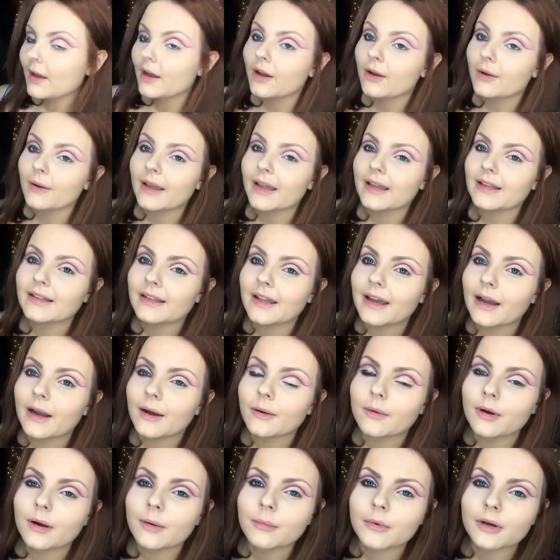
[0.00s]
Okay,
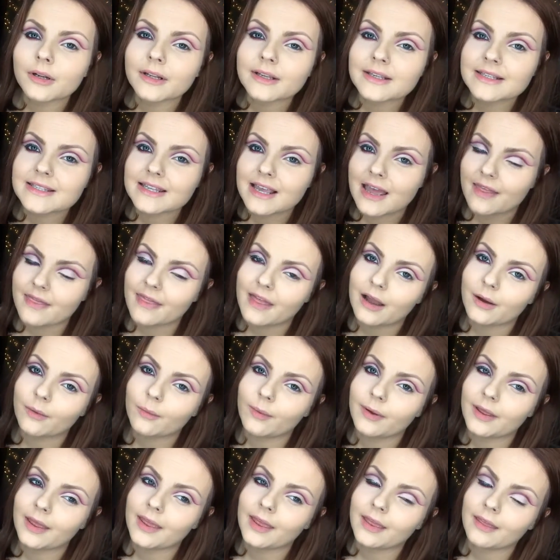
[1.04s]
now I'm going to set that
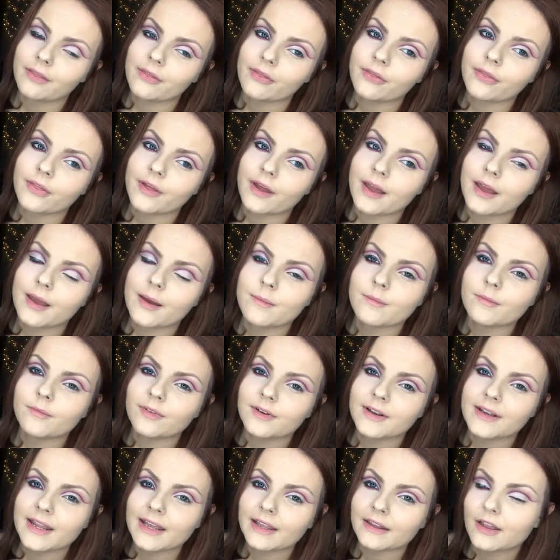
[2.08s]
with
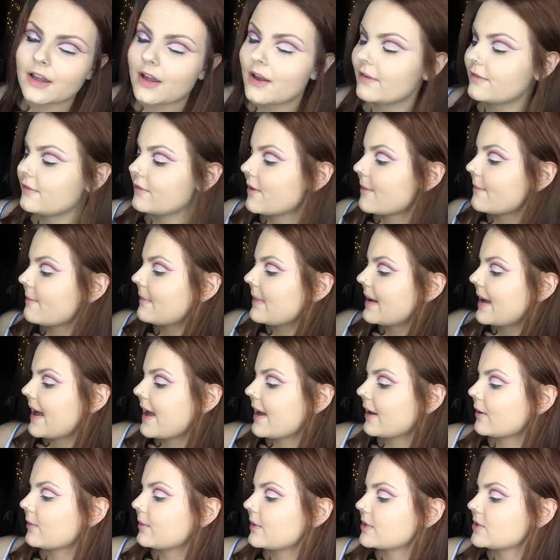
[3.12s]
Vanilla from
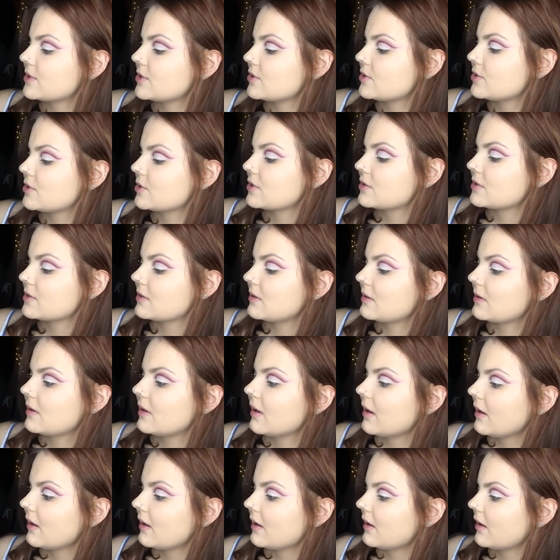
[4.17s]
MAC, which is just
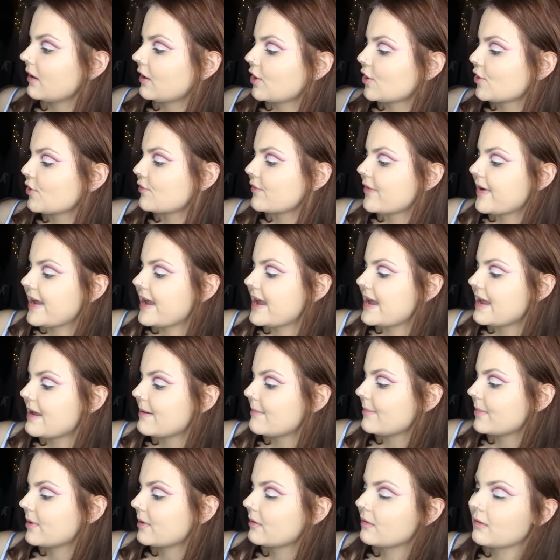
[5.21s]
a
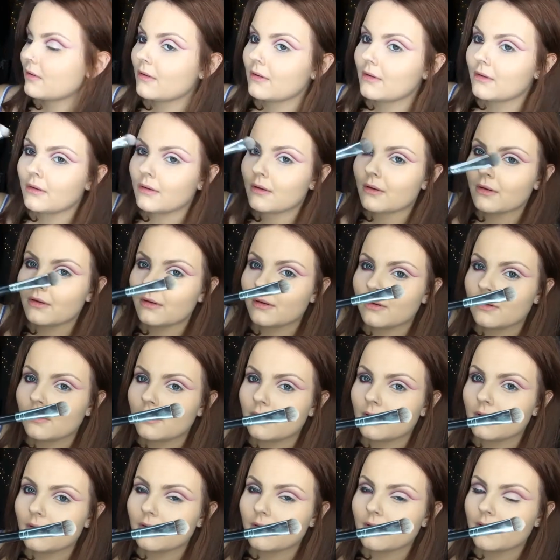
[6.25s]
cream
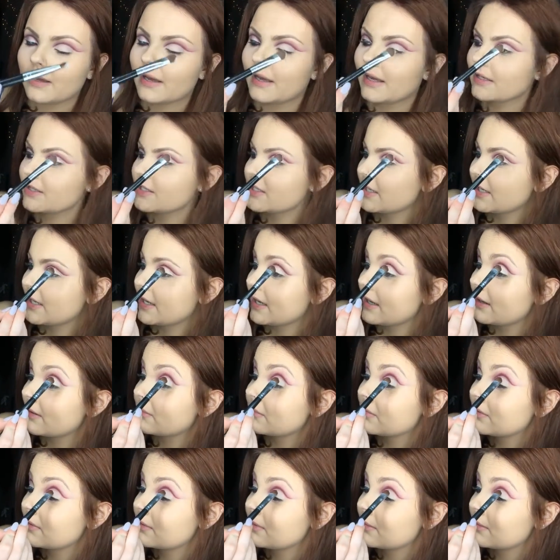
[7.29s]
eyeshadow.